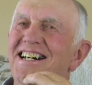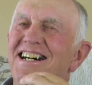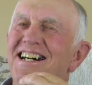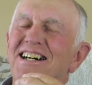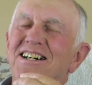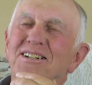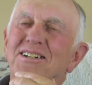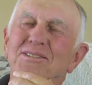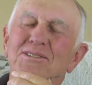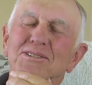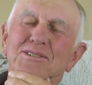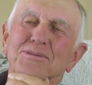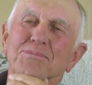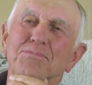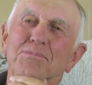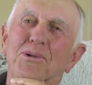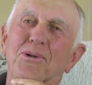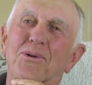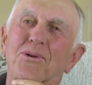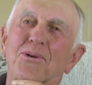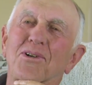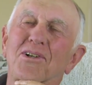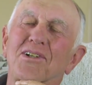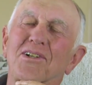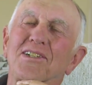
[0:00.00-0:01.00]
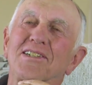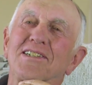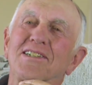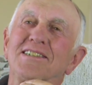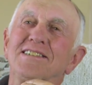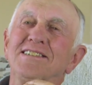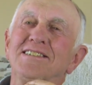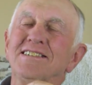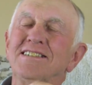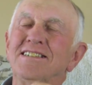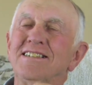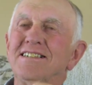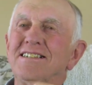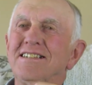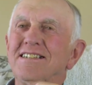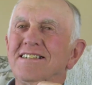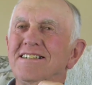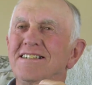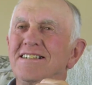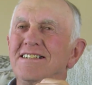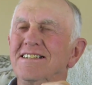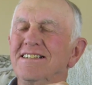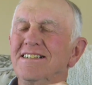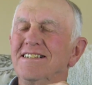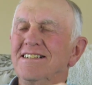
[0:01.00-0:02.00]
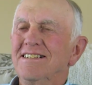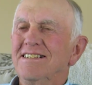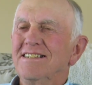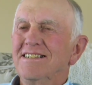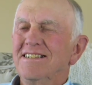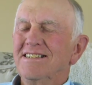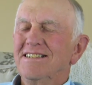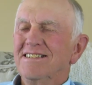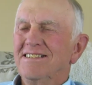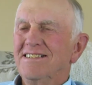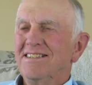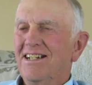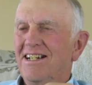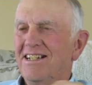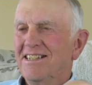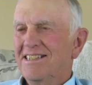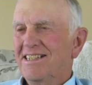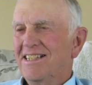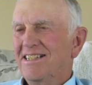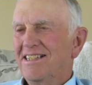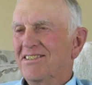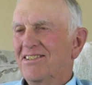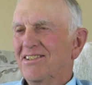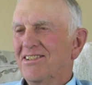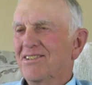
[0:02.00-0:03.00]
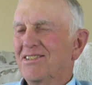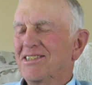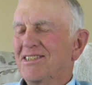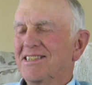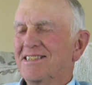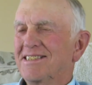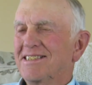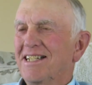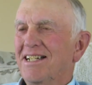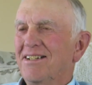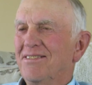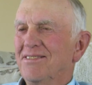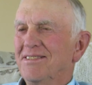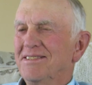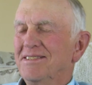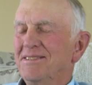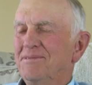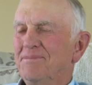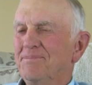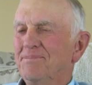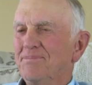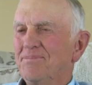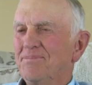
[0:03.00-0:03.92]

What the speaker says: I was born in 1937,